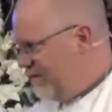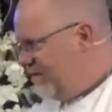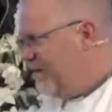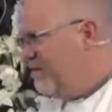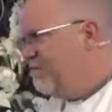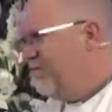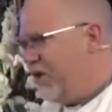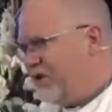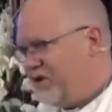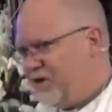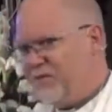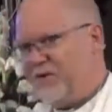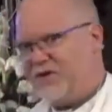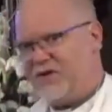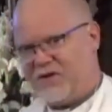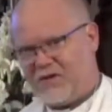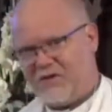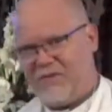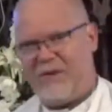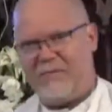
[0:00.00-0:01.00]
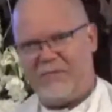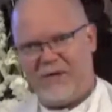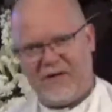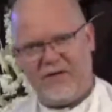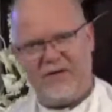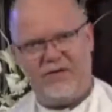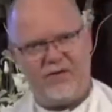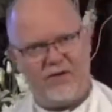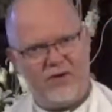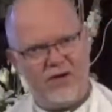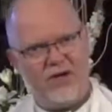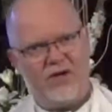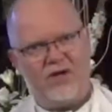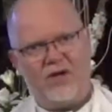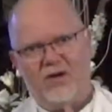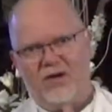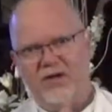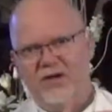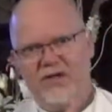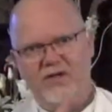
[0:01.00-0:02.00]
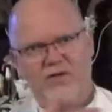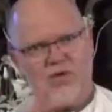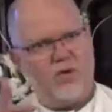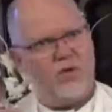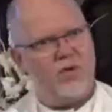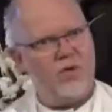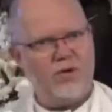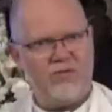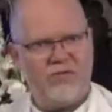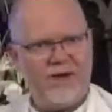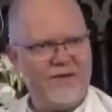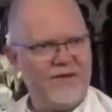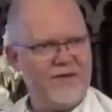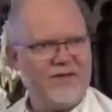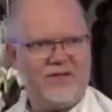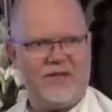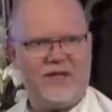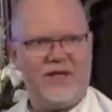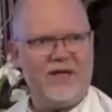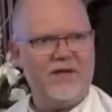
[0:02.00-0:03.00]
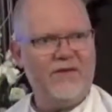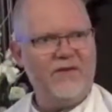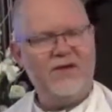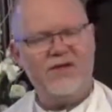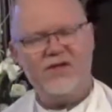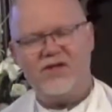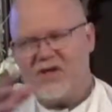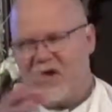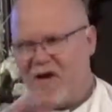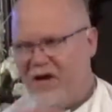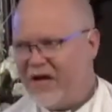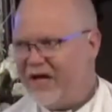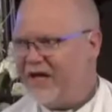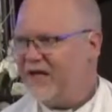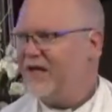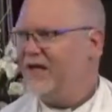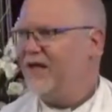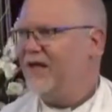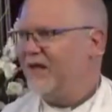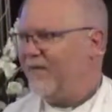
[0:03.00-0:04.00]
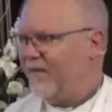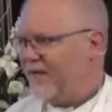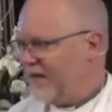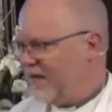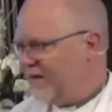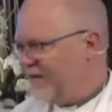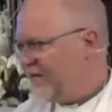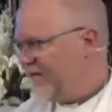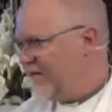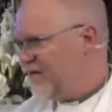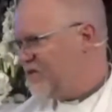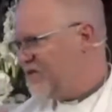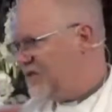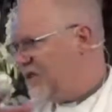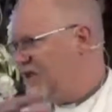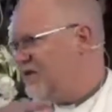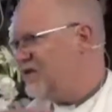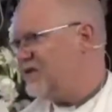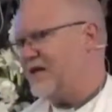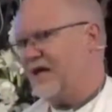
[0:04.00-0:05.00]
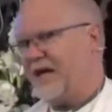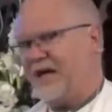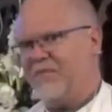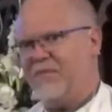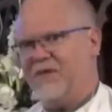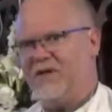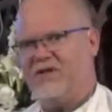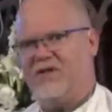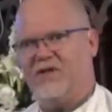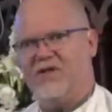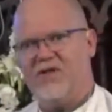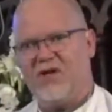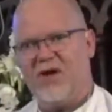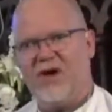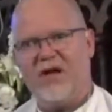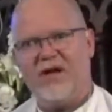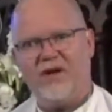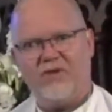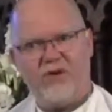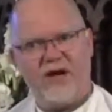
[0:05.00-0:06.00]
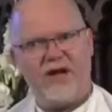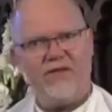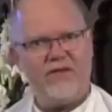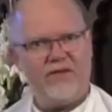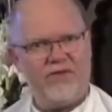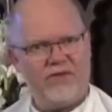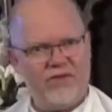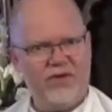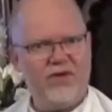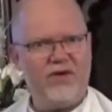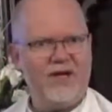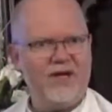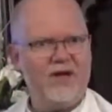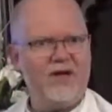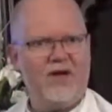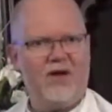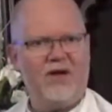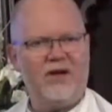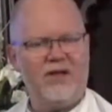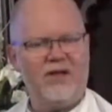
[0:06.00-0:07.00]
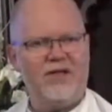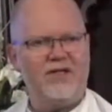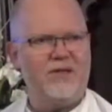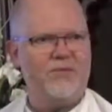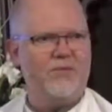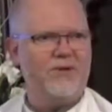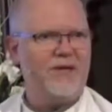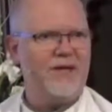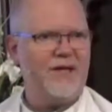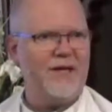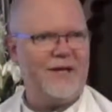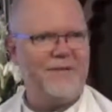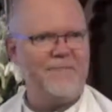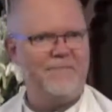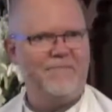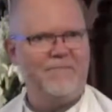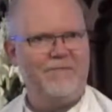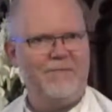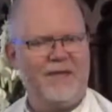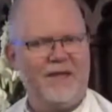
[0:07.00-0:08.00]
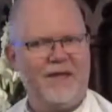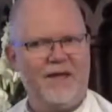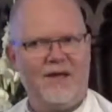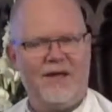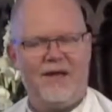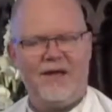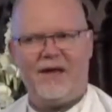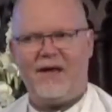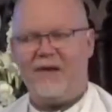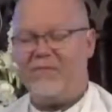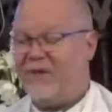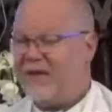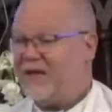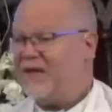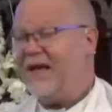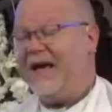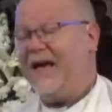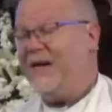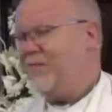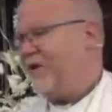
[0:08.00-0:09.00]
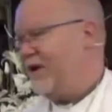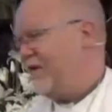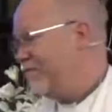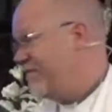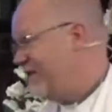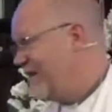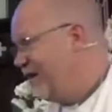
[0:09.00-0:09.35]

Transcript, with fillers: Monuments about the 13 colonies all around the city, and the design, the, the cityscape is designed around the 13 colonies that were there. Um, Canberra,